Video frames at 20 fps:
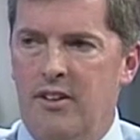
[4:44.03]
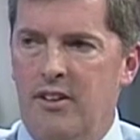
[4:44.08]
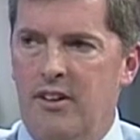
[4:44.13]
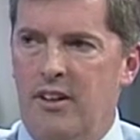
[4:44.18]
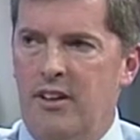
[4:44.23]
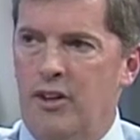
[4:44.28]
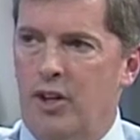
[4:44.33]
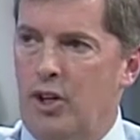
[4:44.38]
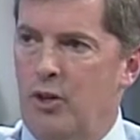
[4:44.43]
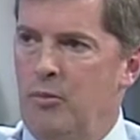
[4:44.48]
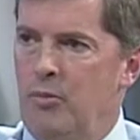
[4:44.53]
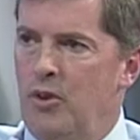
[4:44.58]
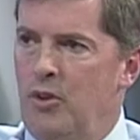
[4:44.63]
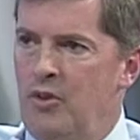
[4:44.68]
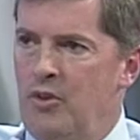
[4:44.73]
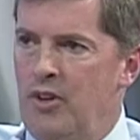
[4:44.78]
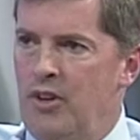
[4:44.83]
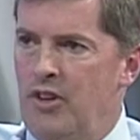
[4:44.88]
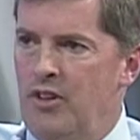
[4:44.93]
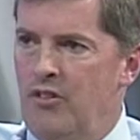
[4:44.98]
in the
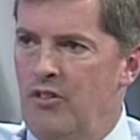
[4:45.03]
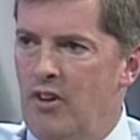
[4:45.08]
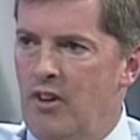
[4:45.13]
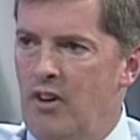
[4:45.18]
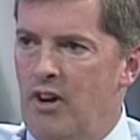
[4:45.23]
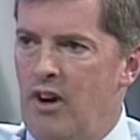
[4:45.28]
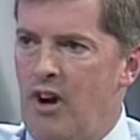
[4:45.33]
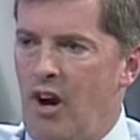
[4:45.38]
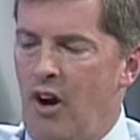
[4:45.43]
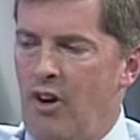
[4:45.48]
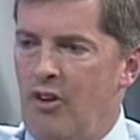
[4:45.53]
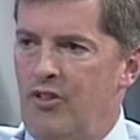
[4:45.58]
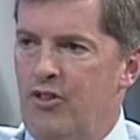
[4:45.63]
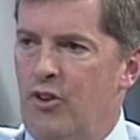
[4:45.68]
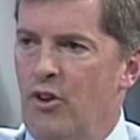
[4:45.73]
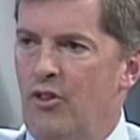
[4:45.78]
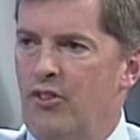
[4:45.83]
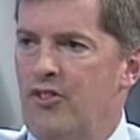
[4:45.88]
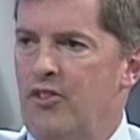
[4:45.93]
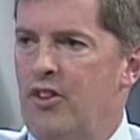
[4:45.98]
communities are
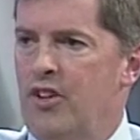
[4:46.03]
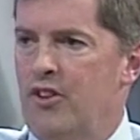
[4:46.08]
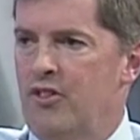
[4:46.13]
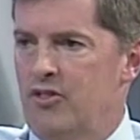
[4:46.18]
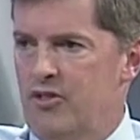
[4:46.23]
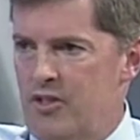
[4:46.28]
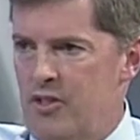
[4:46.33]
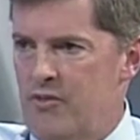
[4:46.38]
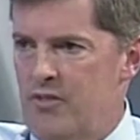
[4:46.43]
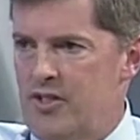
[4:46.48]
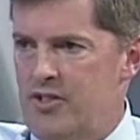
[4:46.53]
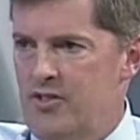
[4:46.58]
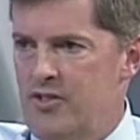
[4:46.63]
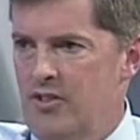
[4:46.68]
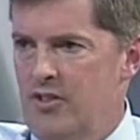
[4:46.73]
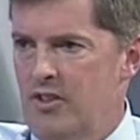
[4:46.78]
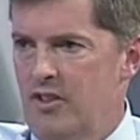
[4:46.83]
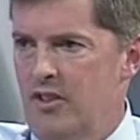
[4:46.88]
still seeing service.